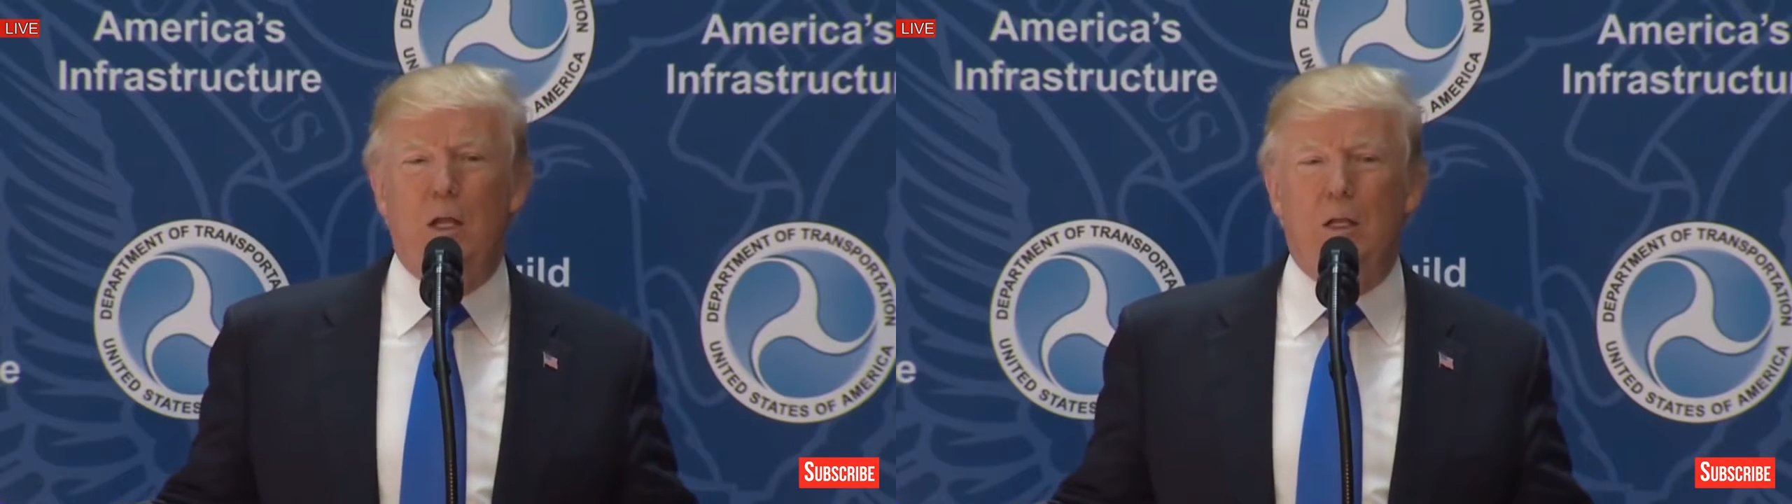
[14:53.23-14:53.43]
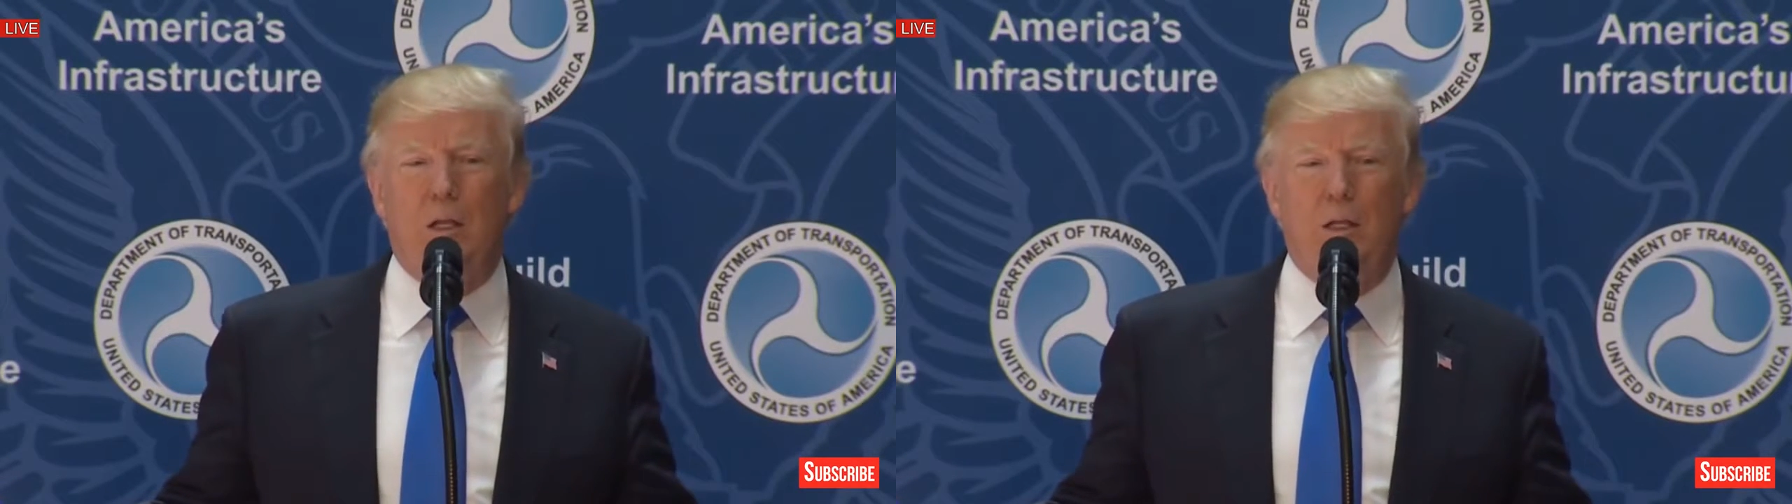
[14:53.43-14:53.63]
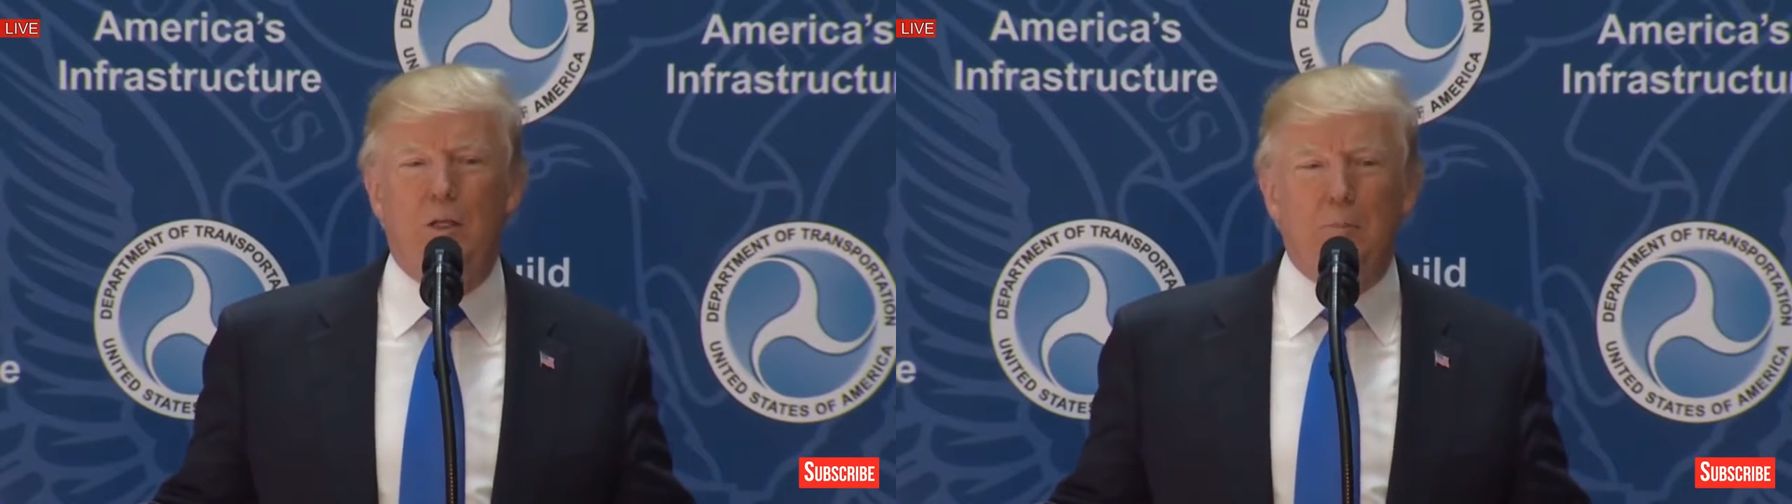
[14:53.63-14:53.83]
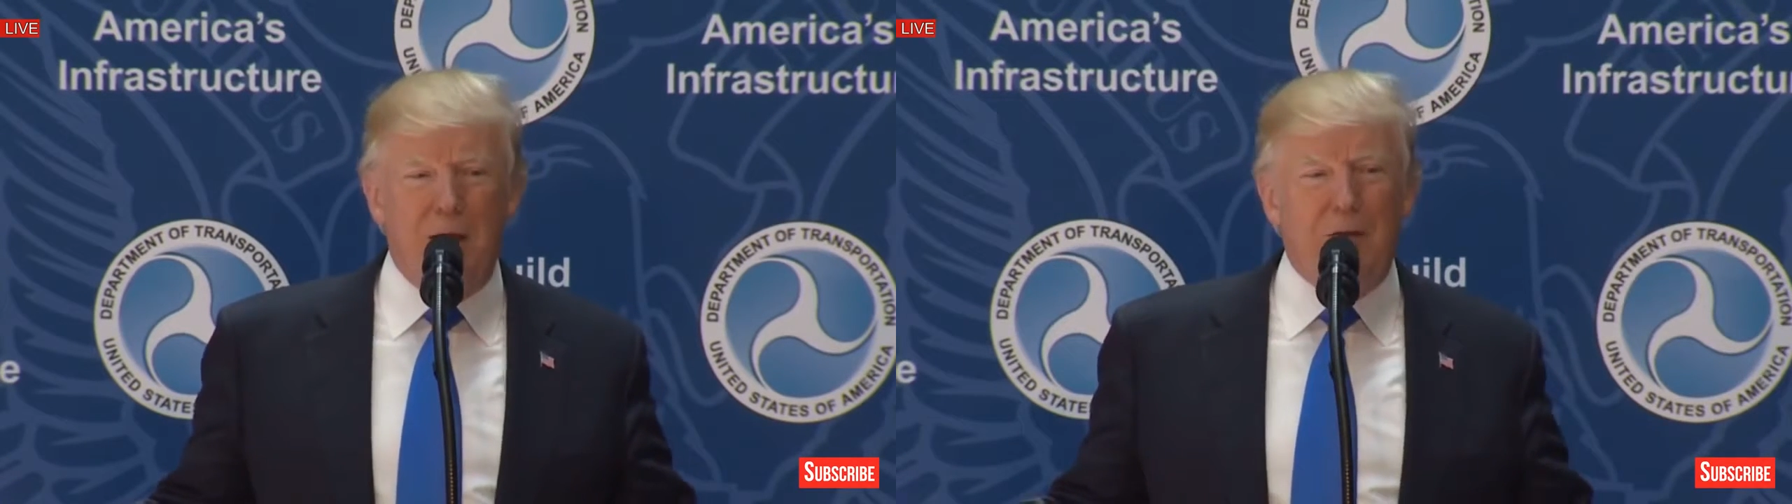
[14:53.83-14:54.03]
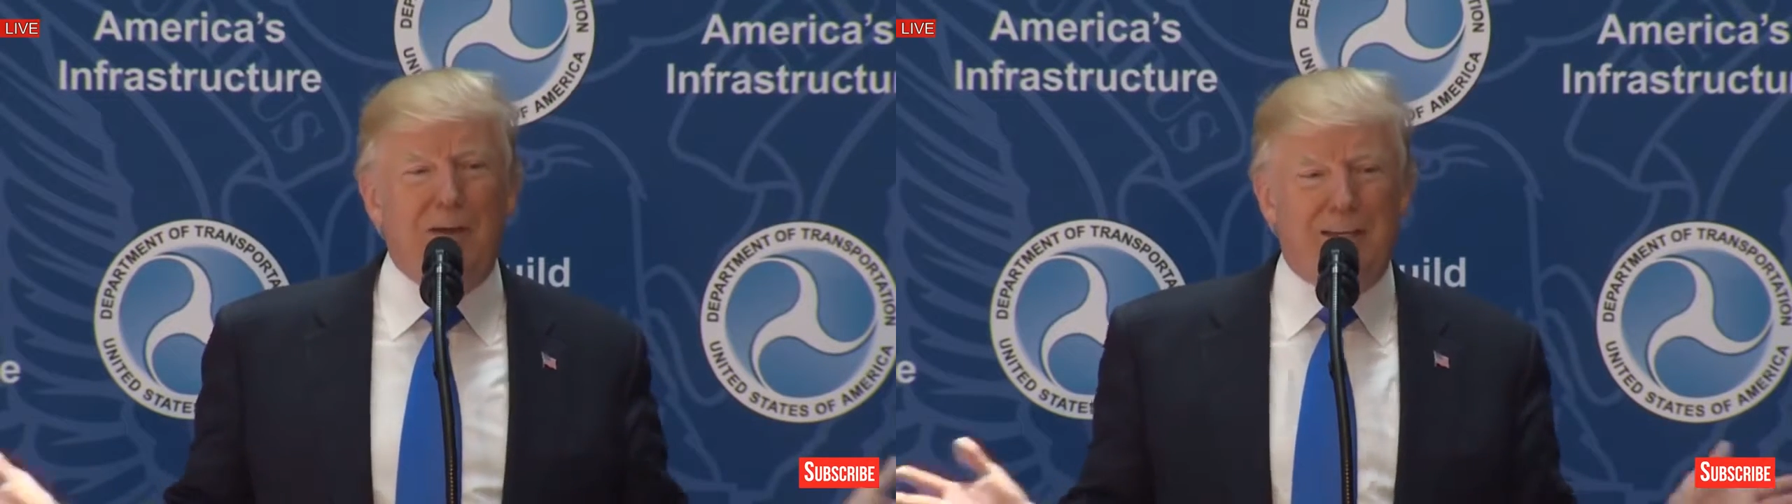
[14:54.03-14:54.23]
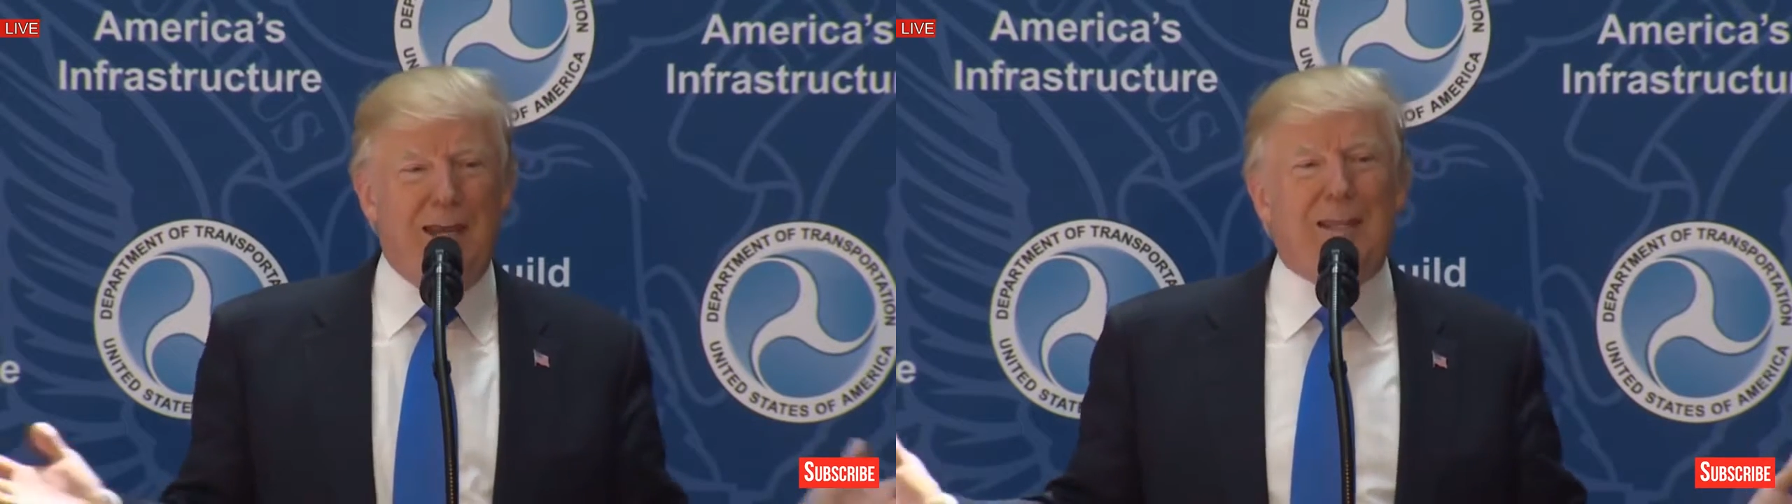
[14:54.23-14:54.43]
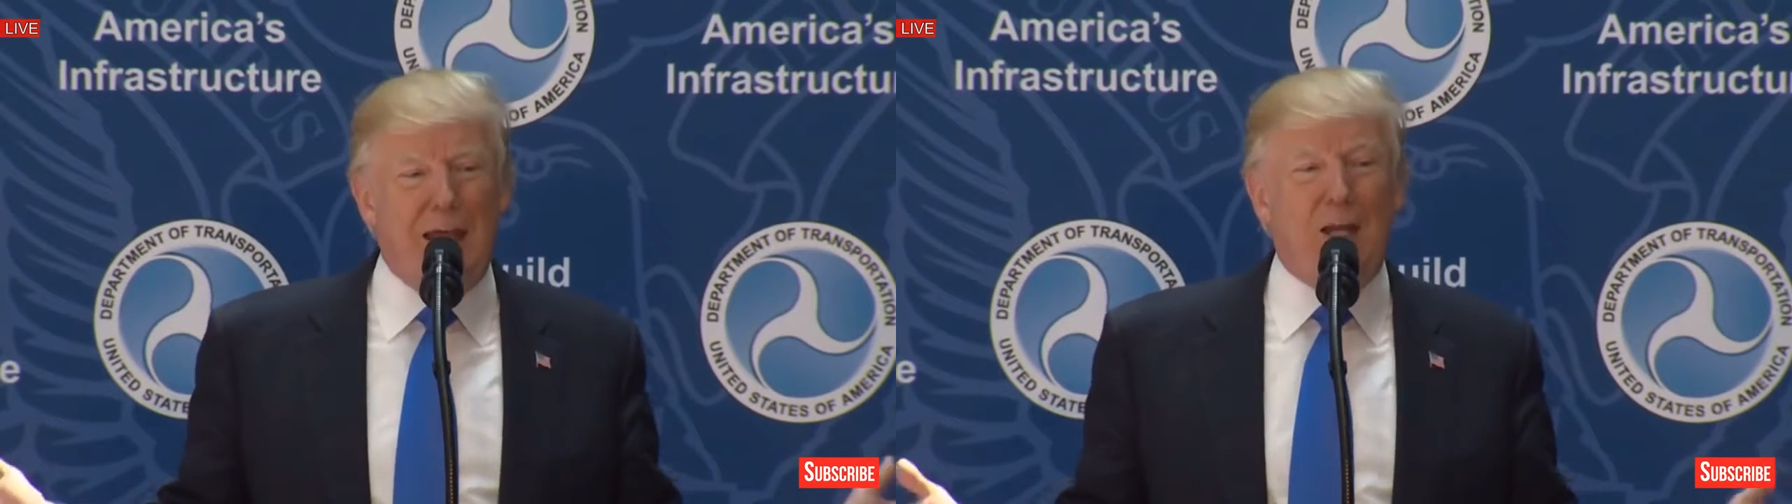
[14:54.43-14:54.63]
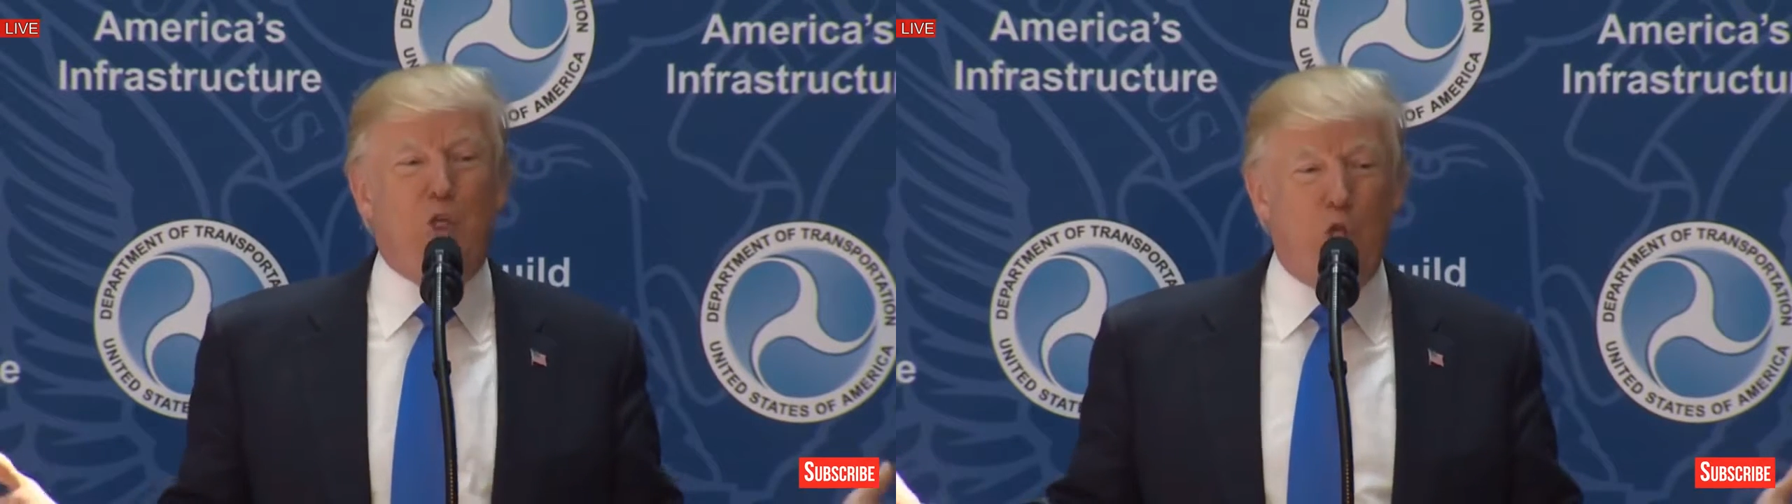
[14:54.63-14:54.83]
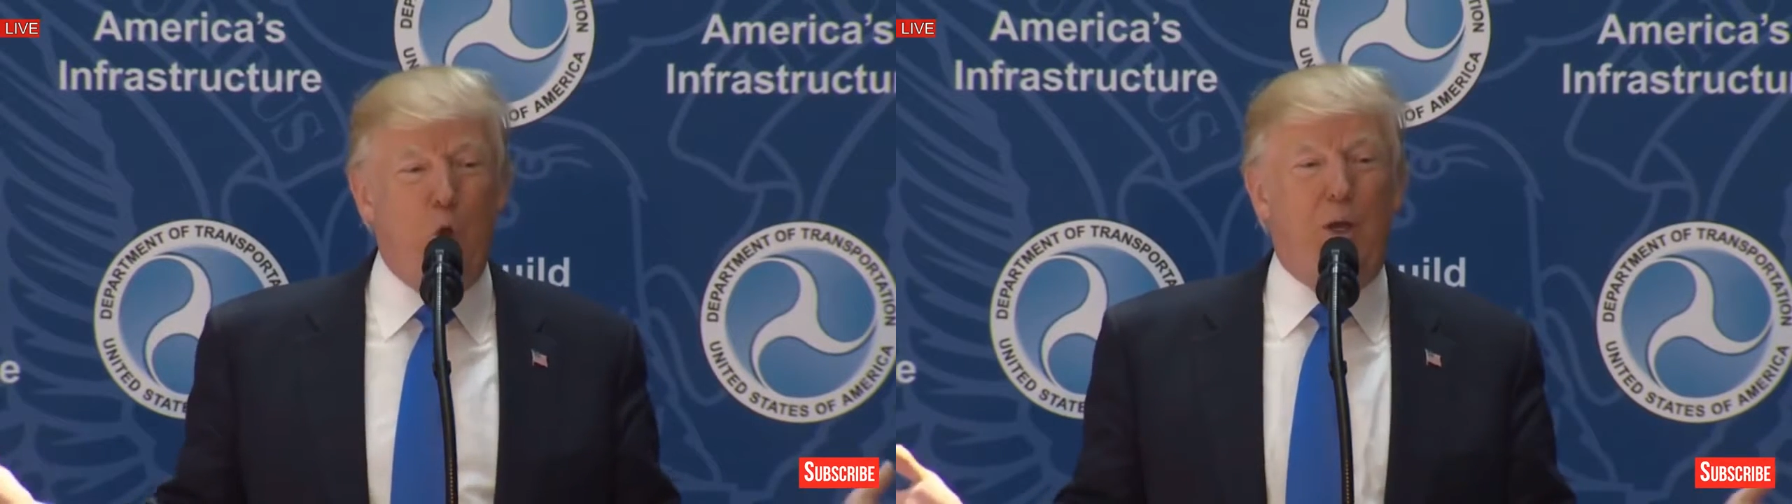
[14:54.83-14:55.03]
Do you mind if I take that and show